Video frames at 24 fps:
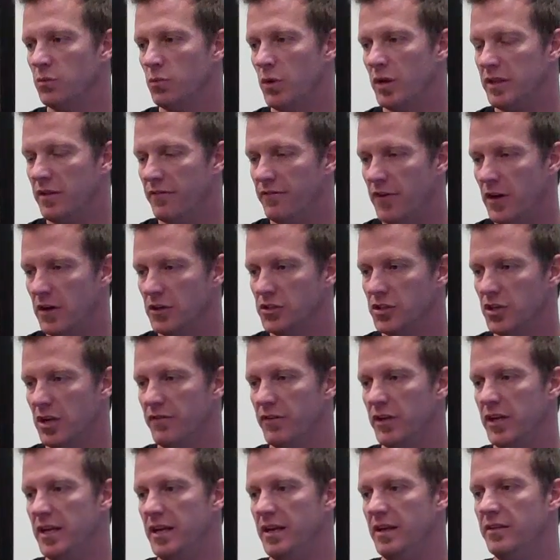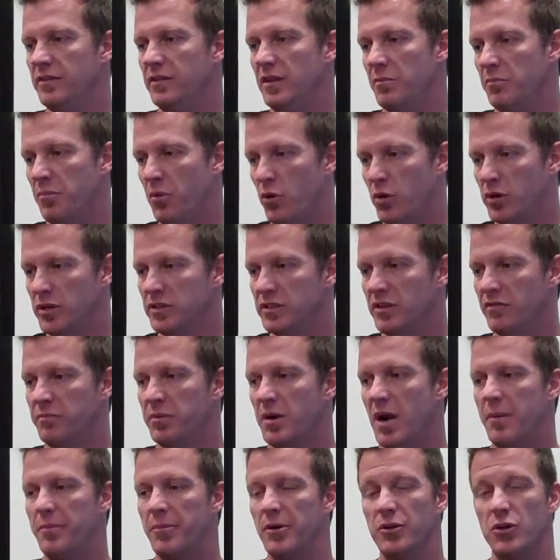and what the function of it is? Importance of
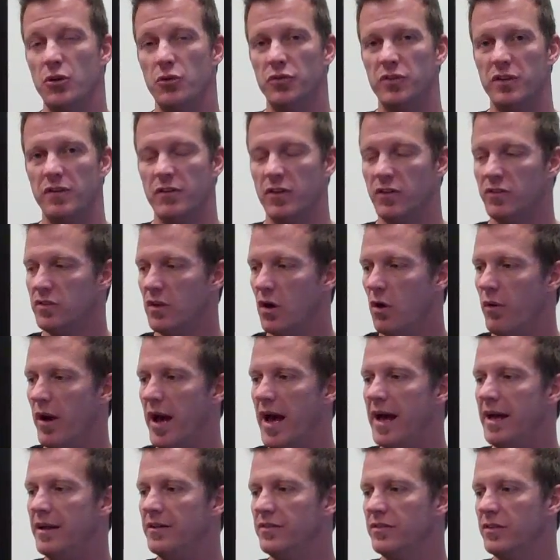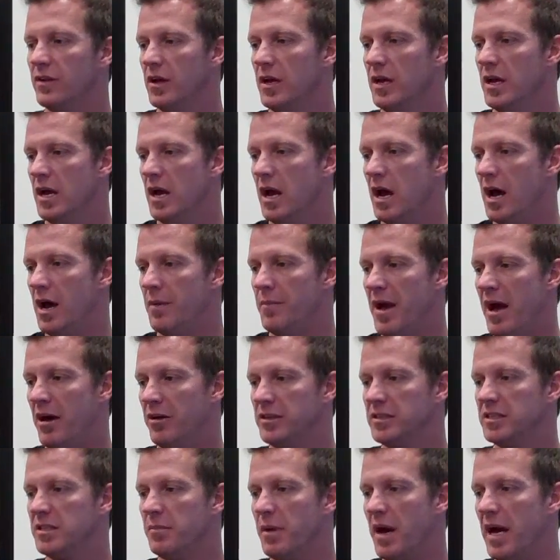proper use of the psoas.
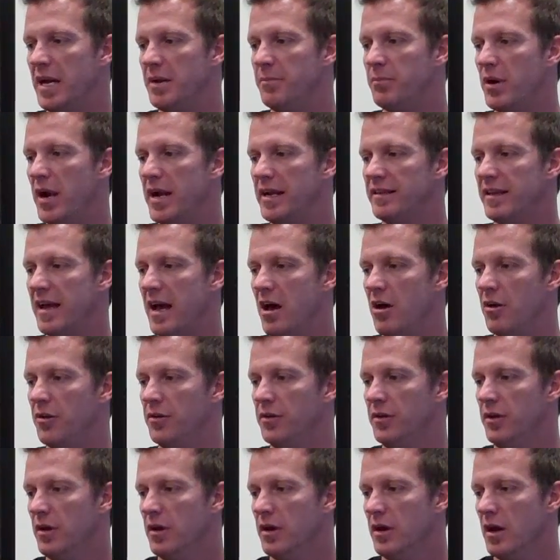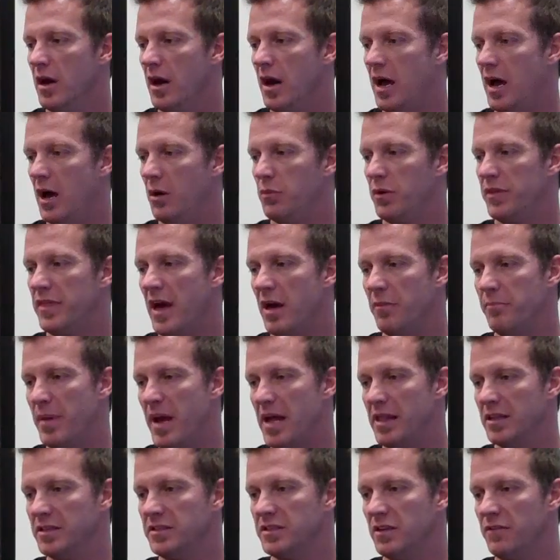How does the body break down without
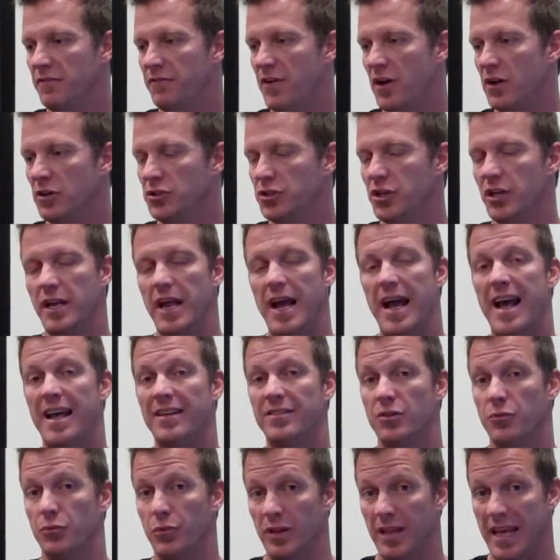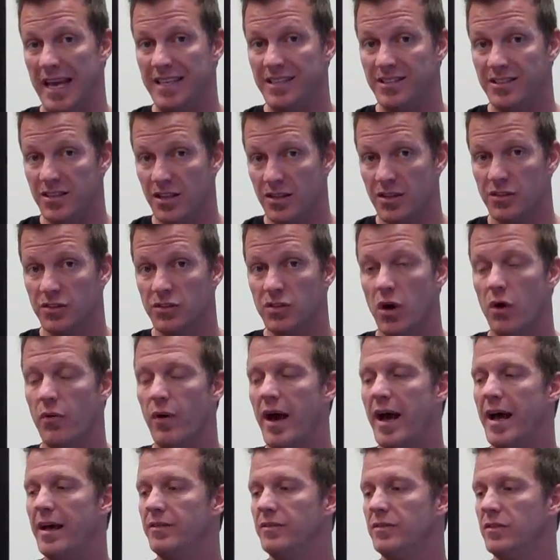balance and function as it relates to the
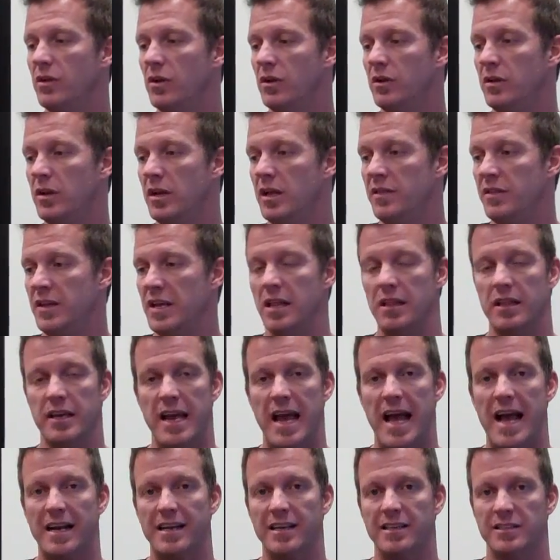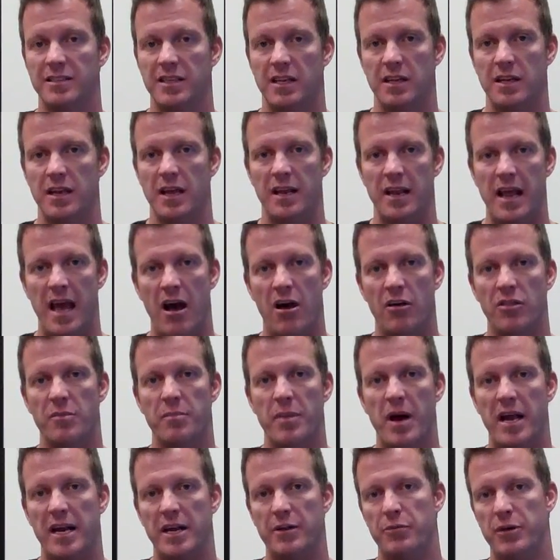psoas and the iliacus, and how the
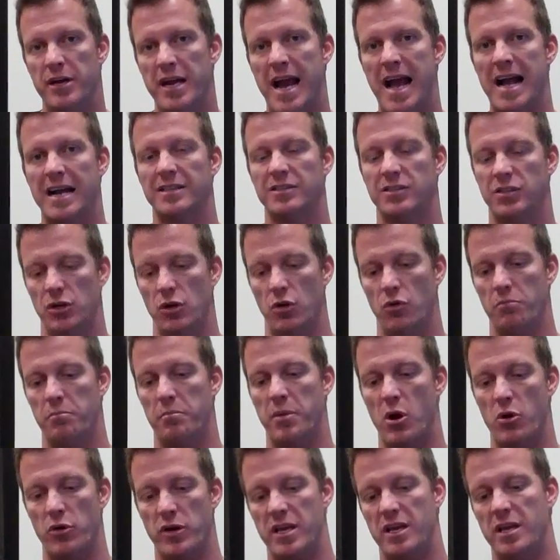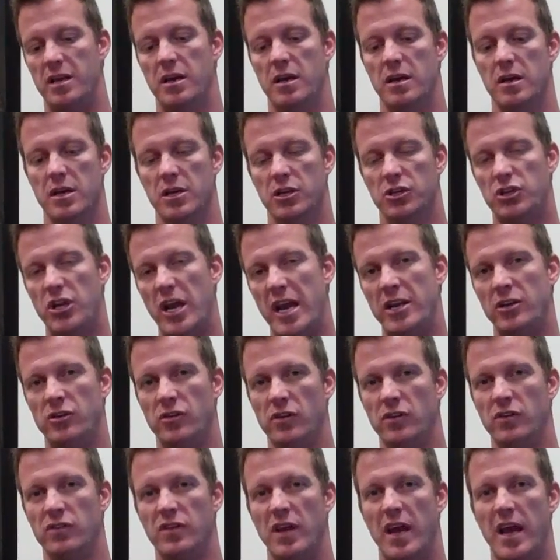body reacts, bony
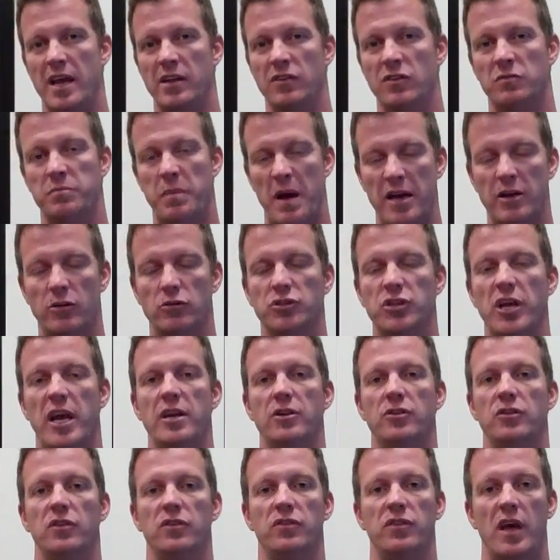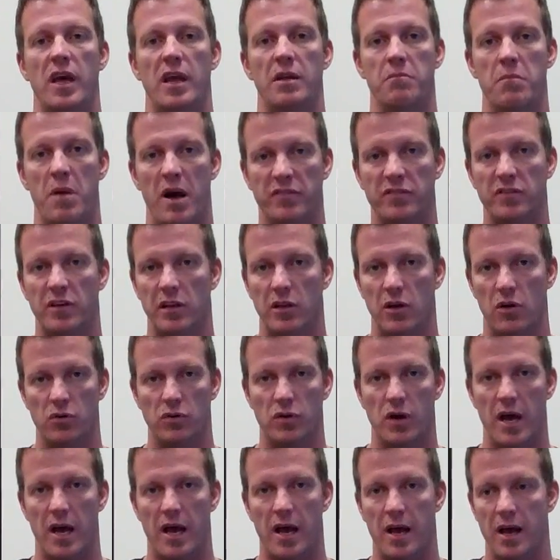changes and spinal changes and
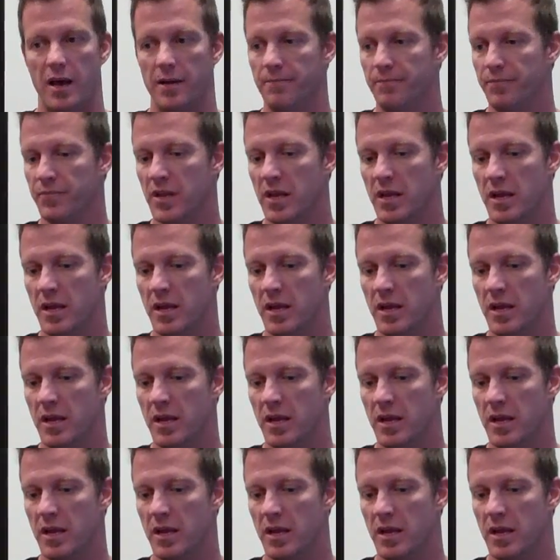musculo